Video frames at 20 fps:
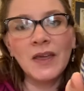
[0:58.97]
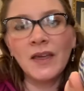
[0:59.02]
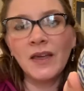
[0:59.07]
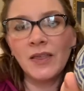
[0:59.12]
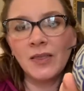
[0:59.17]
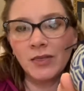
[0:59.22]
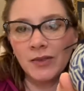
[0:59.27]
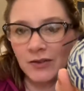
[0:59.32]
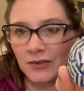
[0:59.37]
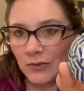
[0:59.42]

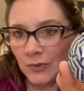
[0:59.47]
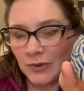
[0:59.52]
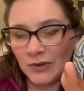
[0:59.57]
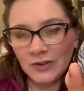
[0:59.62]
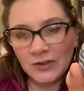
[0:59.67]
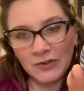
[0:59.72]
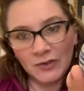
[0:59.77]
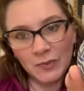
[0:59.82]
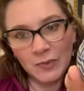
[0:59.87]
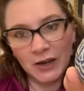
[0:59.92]
This one
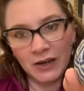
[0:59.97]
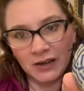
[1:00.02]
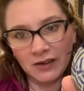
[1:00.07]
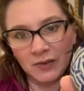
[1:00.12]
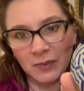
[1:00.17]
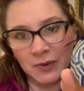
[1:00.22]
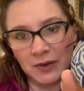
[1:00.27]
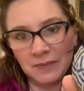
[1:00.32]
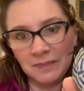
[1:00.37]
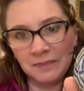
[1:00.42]
is for my
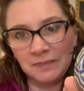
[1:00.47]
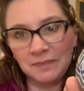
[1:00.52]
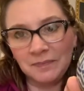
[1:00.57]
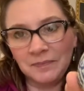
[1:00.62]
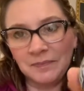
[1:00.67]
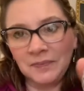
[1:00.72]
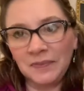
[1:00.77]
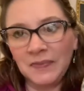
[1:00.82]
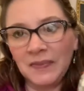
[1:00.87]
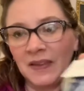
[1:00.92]
husband.
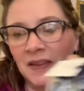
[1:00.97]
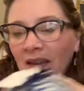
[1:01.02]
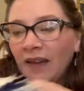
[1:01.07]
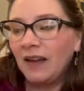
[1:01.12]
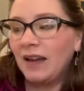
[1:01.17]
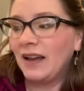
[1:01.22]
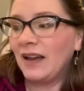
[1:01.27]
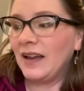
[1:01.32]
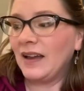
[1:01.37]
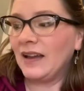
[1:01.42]

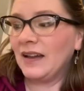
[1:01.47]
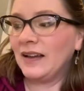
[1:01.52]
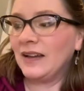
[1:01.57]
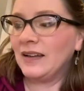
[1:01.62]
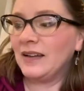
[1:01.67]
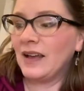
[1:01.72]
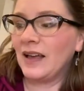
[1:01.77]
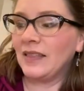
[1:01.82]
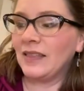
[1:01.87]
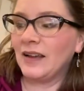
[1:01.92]

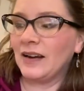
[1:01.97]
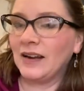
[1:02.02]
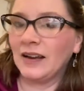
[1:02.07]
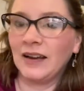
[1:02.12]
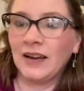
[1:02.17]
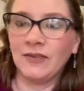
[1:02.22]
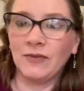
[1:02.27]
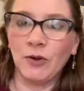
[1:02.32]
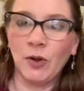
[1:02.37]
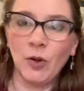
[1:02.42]
And then I
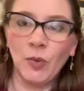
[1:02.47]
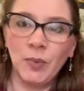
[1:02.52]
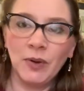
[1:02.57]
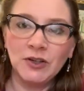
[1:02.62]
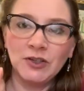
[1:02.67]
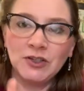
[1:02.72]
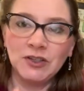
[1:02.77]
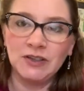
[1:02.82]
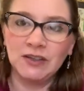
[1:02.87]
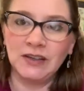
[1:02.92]
have a whole
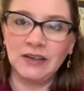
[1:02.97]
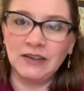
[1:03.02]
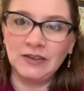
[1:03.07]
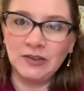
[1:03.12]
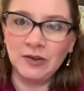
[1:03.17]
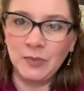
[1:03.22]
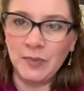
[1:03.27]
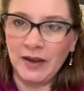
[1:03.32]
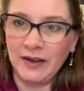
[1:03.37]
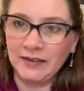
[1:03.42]
bunch in the
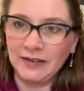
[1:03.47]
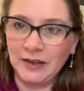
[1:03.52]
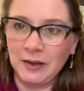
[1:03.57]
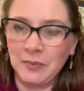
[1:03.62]
Easter basket